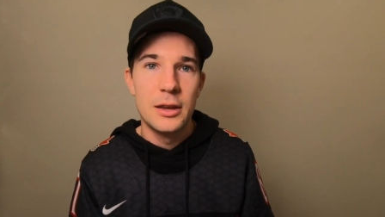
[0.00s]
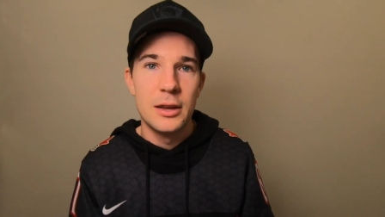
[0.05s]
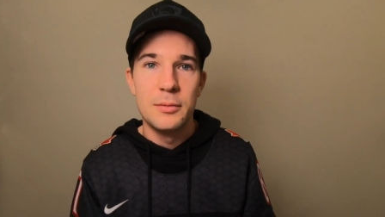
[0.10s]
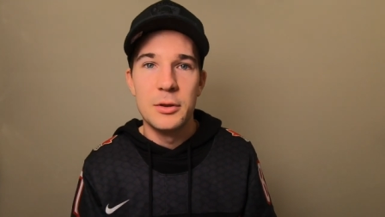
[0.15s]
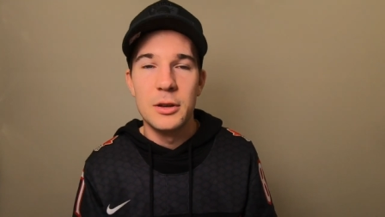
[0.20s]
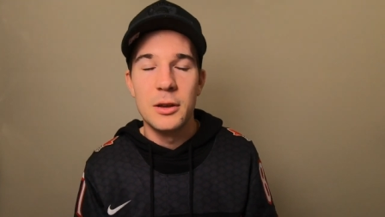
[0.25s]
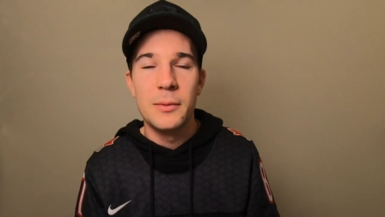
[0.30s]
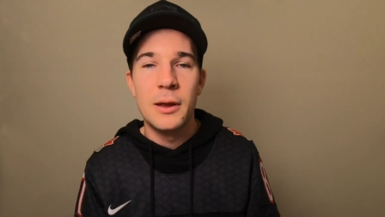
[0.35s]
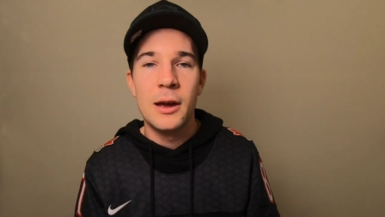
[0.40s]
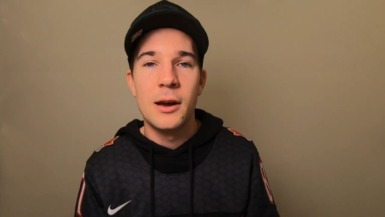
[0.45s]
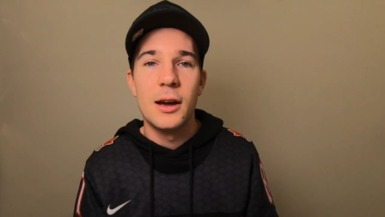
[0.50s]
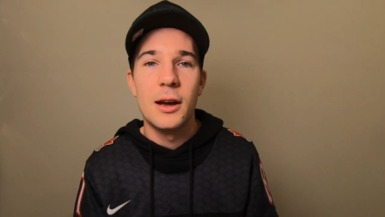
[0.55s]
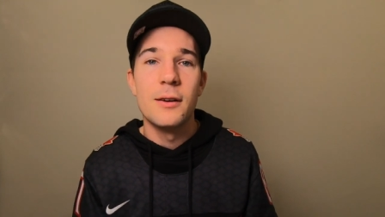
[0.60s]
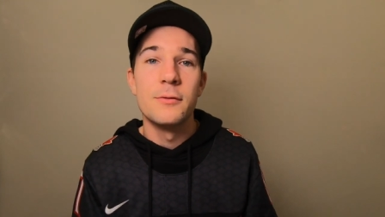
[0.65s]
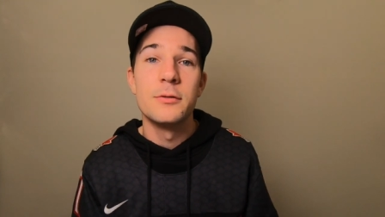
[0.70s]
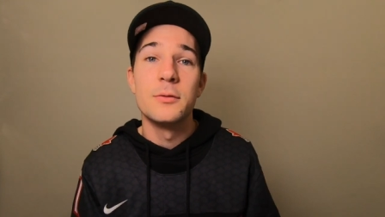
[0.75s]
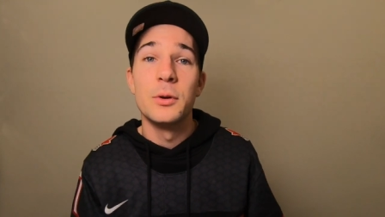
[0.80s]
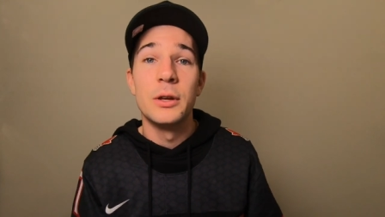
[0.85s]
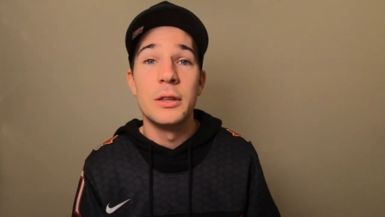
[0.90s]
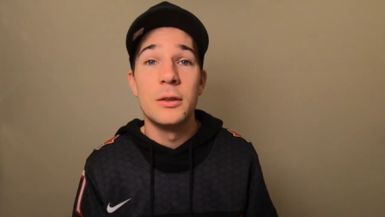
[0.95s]
and You're going to be
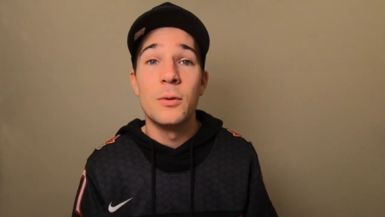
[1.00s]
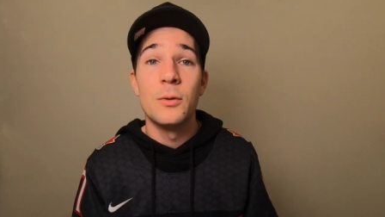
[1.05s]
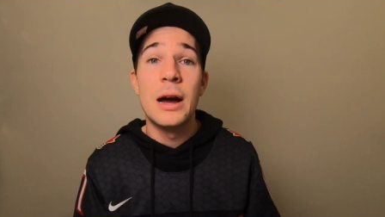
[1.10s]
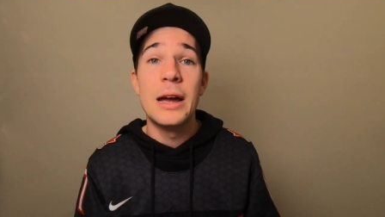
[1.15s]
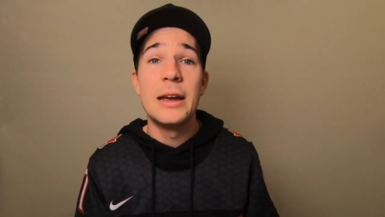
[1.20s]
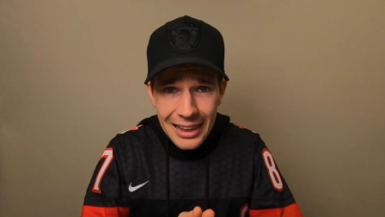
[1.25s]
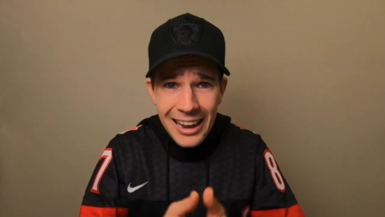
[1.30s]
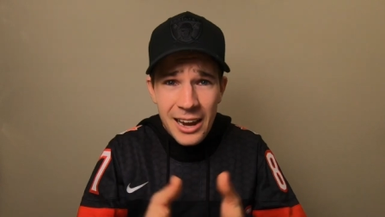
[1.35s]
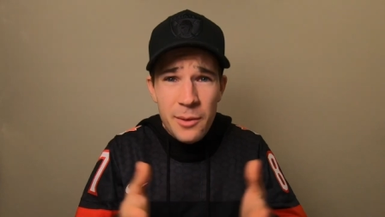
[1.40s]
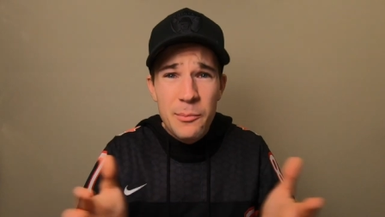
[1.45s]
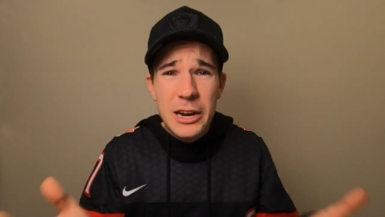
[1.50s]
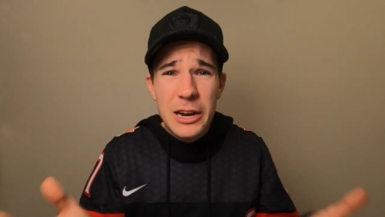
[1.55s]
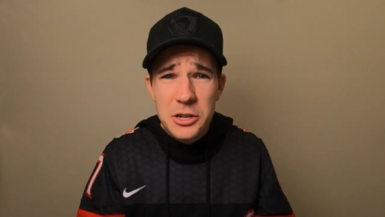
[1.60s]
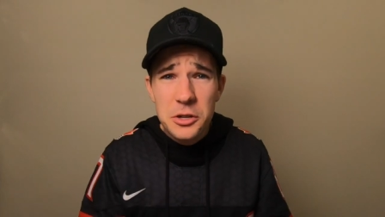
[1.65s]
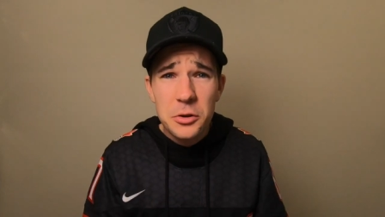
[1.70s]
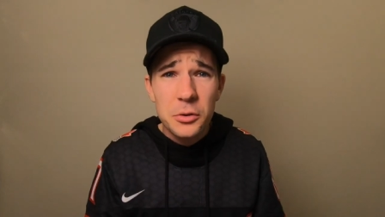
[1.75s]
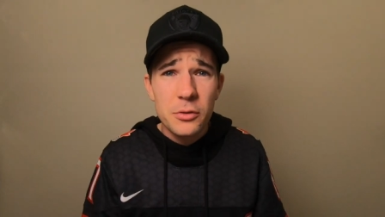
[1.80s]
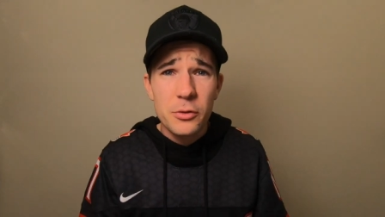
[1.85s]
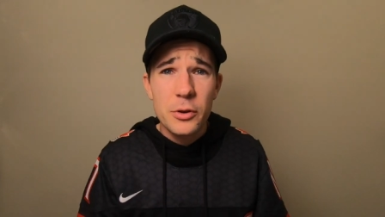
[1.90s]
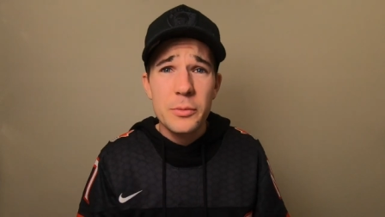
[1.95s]
uncomfortable either way. Making
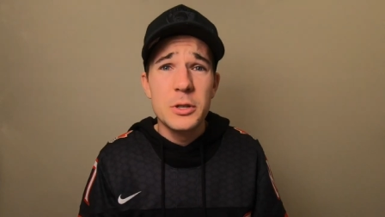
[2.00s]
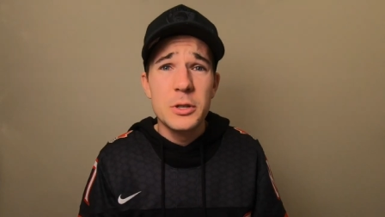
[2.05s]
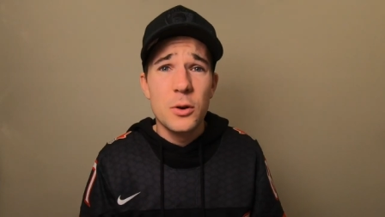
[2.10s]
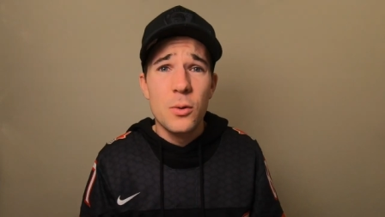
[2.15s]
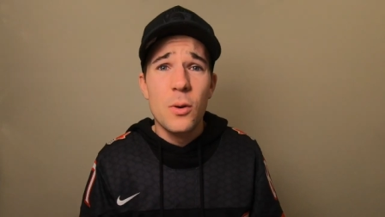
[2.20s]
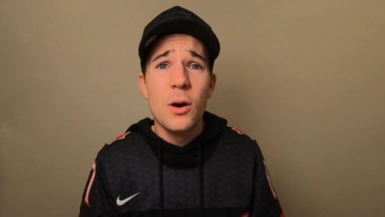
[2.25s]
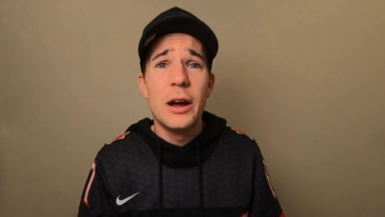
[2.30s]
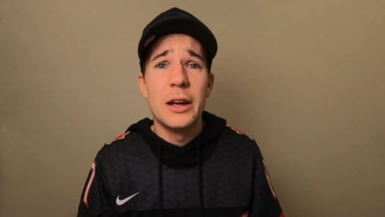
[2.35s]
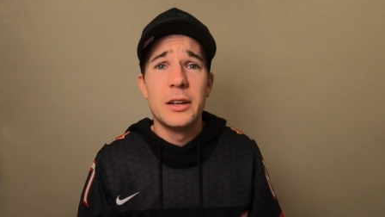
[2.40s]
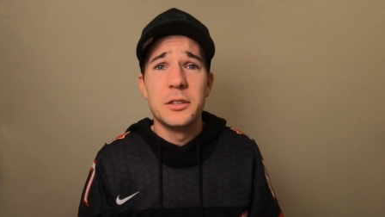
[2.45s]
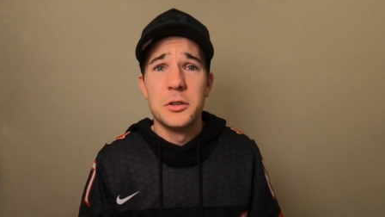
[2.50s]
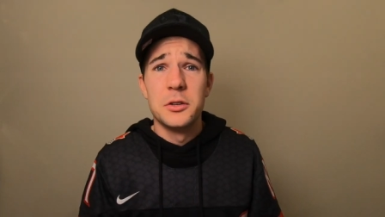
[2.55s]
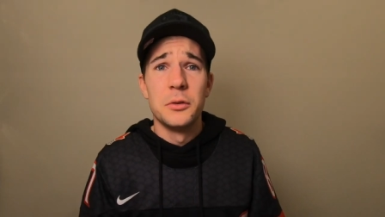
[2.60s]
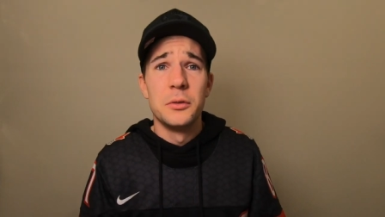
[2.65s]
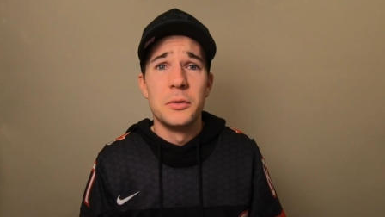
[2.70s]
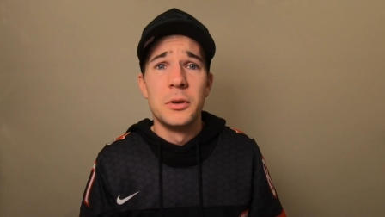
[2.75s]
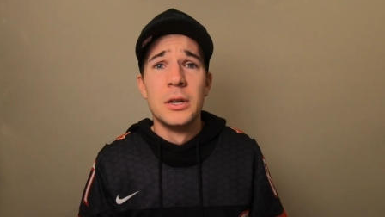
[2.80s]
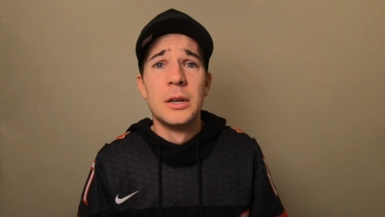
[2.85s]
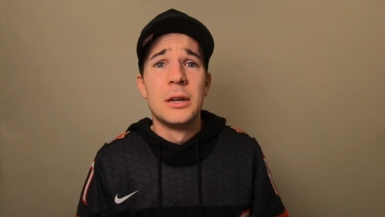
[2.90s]
sure the room is quiet too.